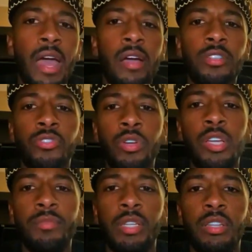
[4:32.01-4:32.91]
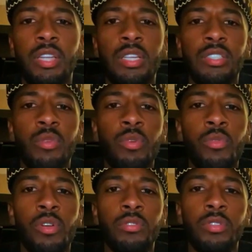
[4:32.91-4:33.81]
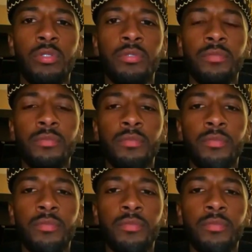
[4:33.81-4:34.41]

our dreams and the things that we want to.